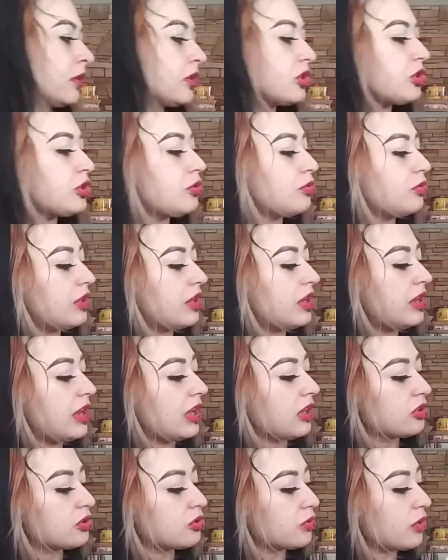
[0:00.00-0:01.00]
to the
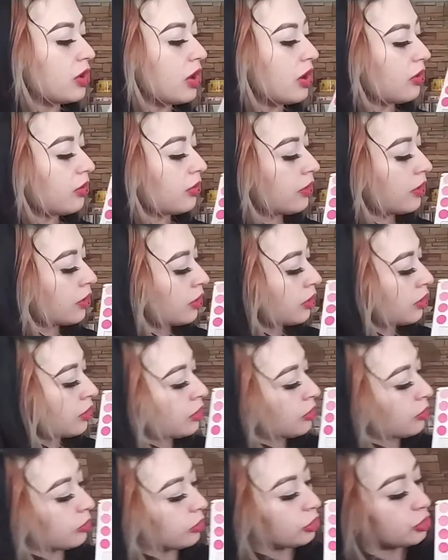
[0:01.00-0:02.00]
next row,
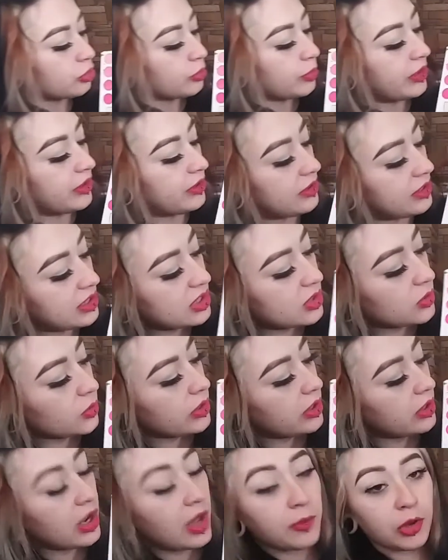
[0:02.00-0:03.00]
which will be this
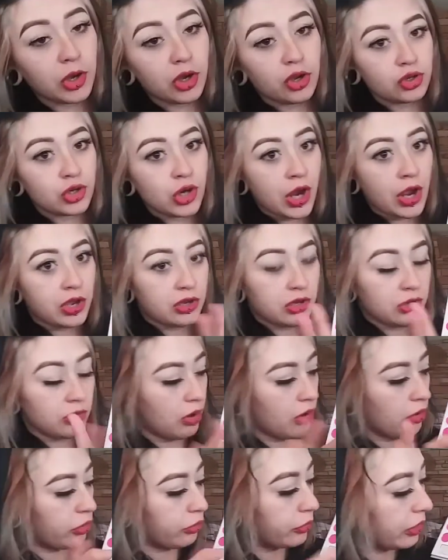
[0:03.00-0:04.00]
one. I'm going to try and do
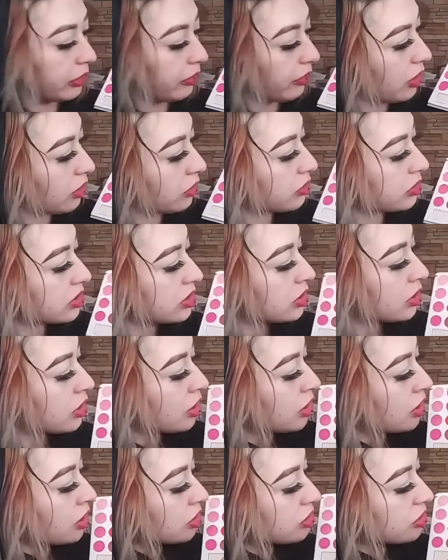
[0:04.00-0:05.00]
all 3 rows.
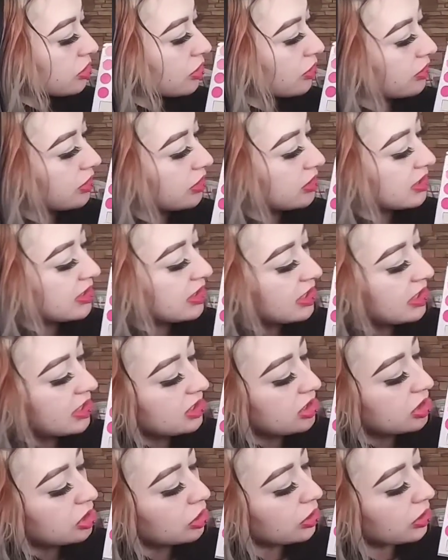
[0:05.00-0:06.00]
So it's
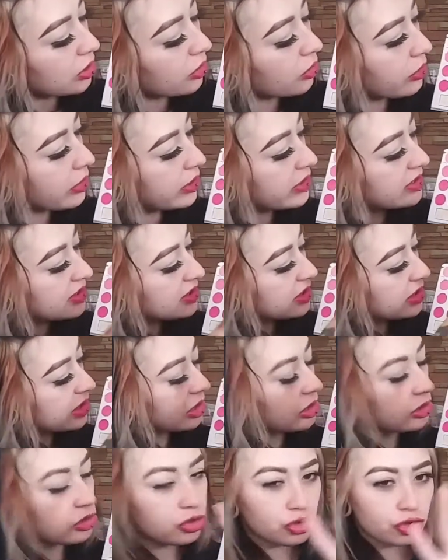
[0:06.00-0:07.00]
these
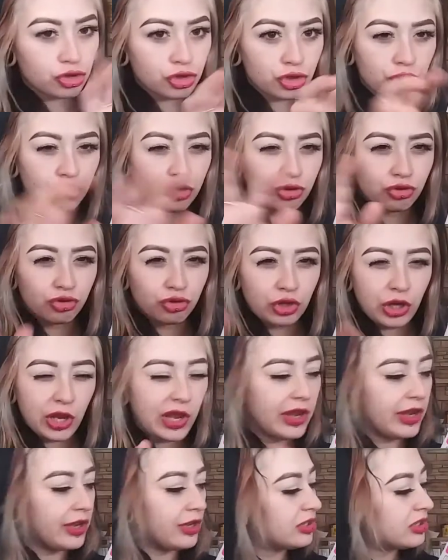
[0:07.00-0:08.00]
turquoise-ish
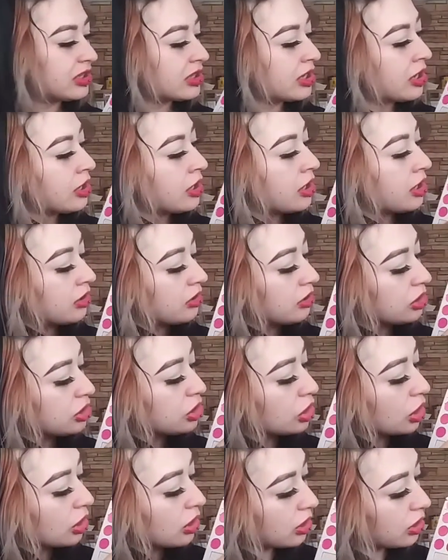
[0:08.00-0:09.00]
shades, the
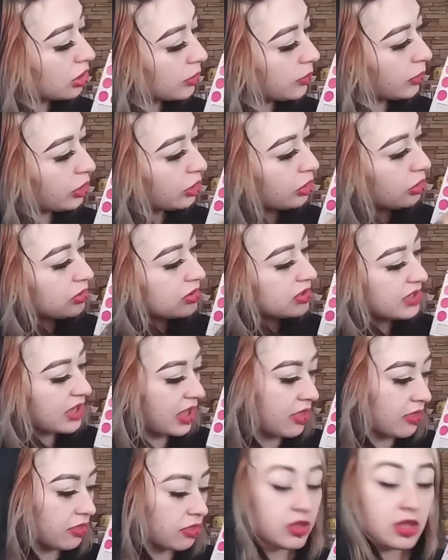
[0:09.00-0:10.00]
darker blues,
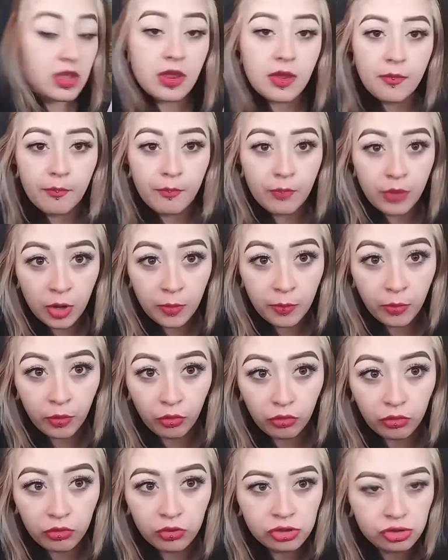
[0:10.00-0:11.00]
and the
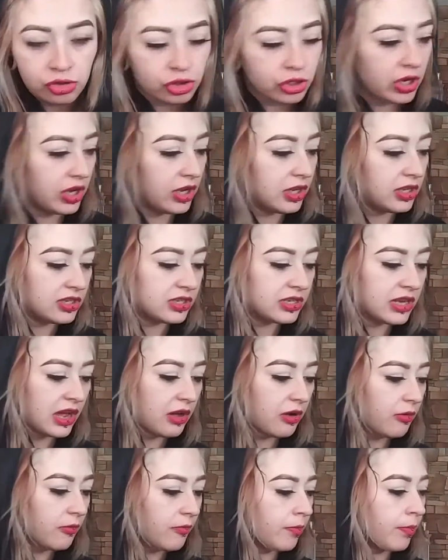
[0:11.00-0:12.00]
purple shades
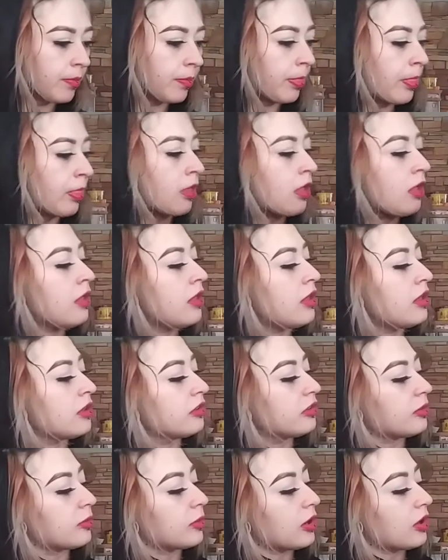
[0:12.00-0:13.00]
now.
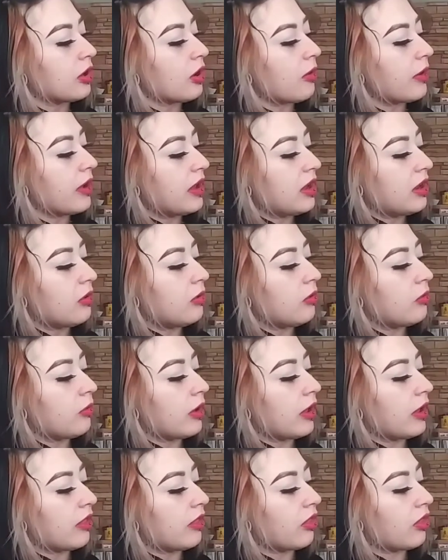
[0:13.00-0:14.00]
So I'm going to go in
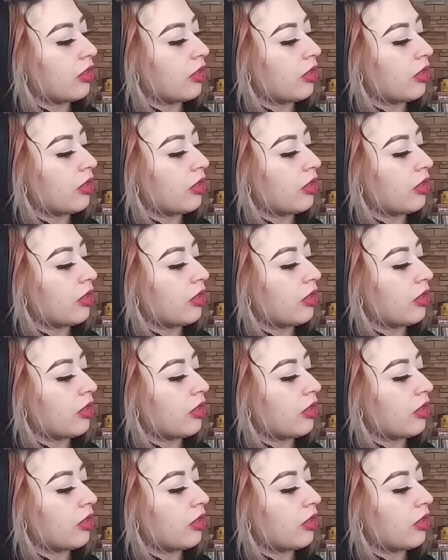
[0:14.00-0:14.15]
with